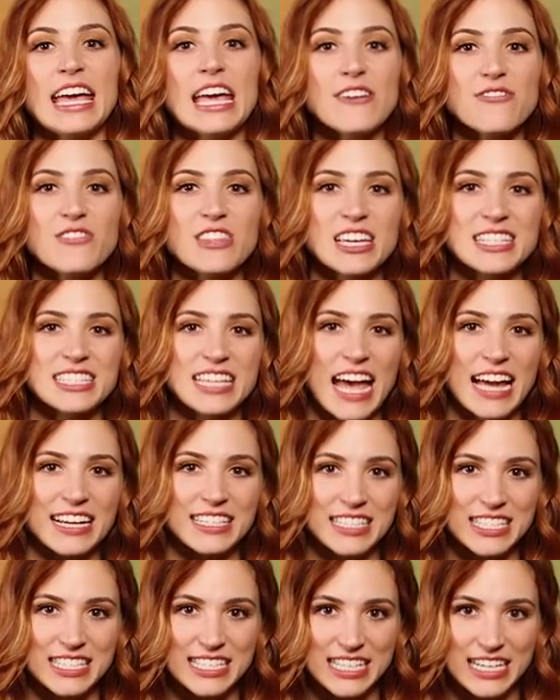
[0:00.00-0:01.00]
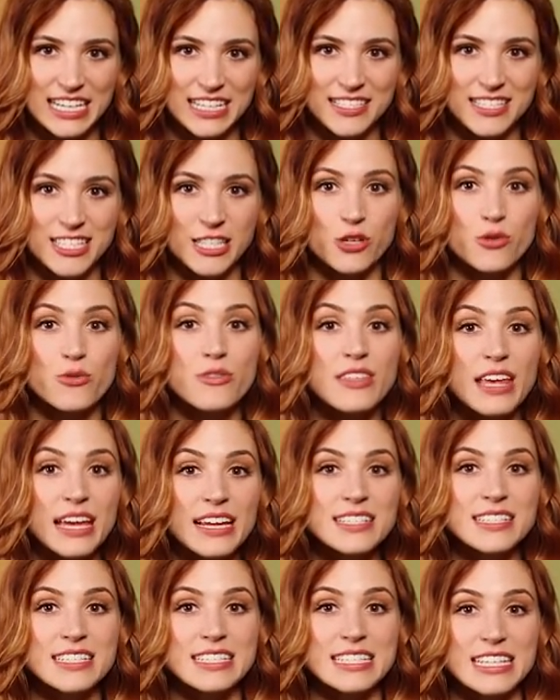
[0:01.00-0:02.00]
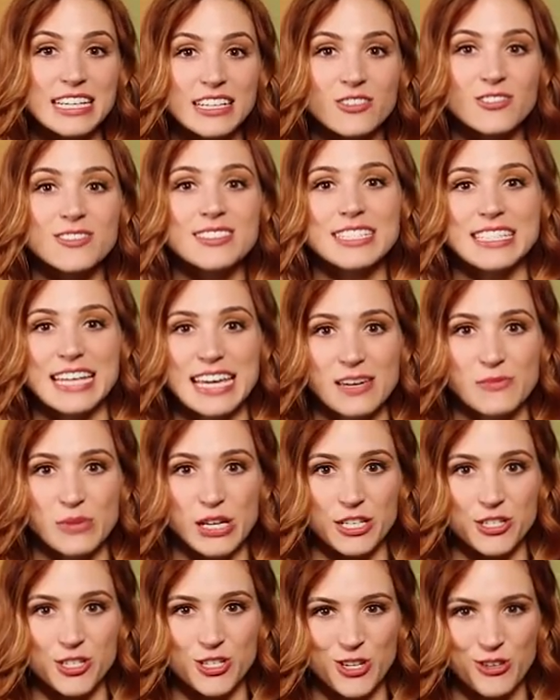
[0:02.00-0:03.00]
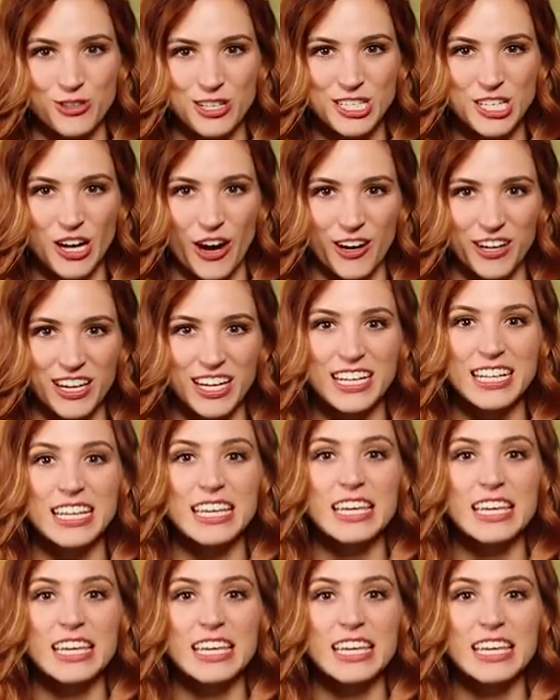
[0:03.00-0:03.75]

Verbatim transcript: If the attack succeeds, you then deal damage to the target